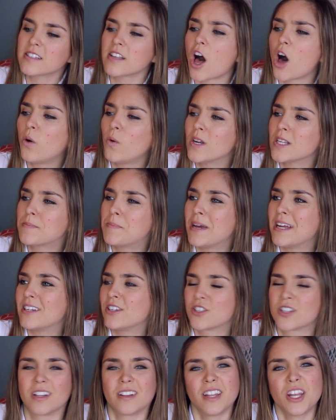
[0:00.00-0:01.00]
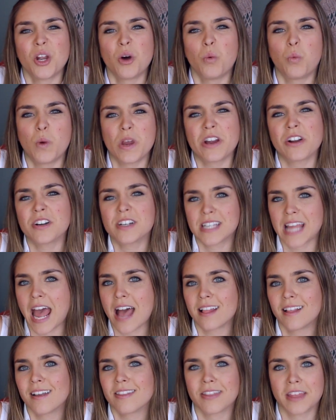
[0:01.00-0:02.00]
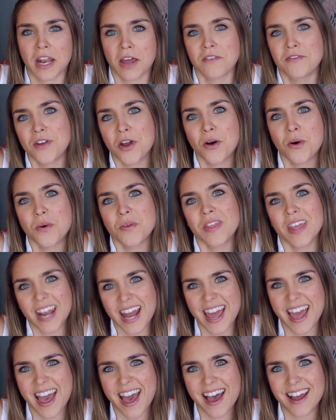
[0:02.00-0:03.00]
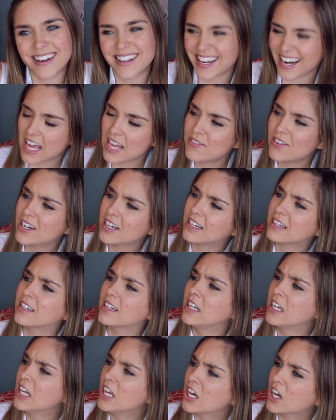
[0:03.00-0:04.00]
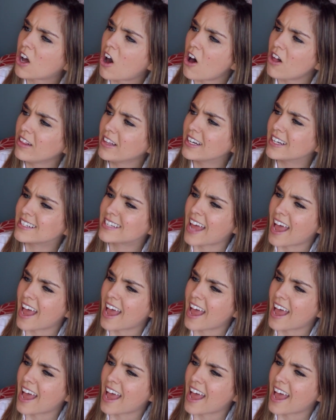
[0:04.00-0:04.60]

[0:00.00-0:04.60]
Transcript: has always been just a little weird talent that I've known that I had. Can I even call it a